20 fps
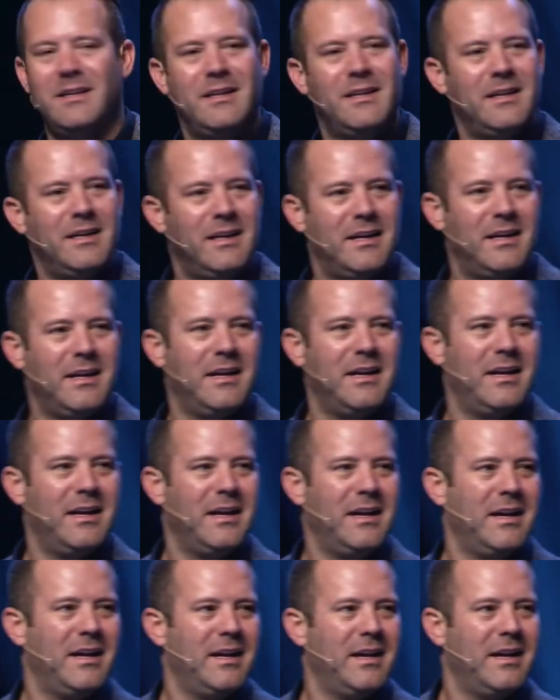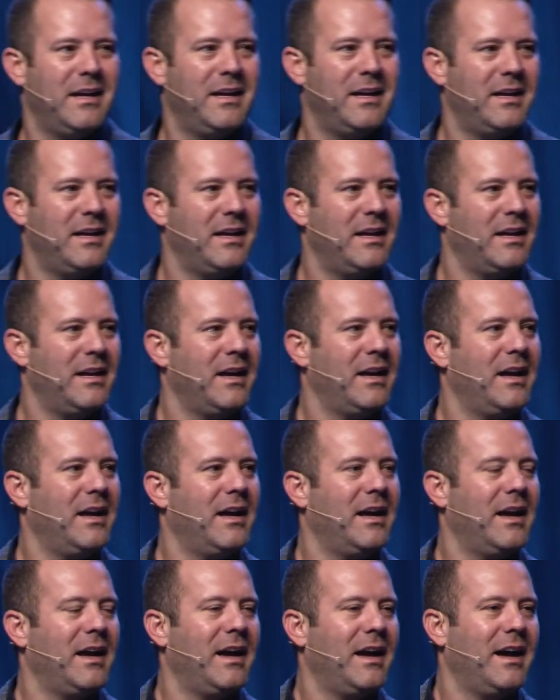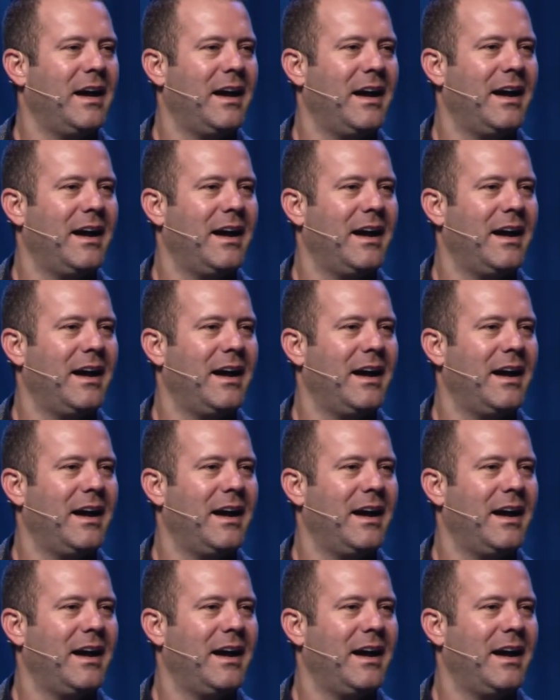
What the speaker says: No one is speaking in this clip.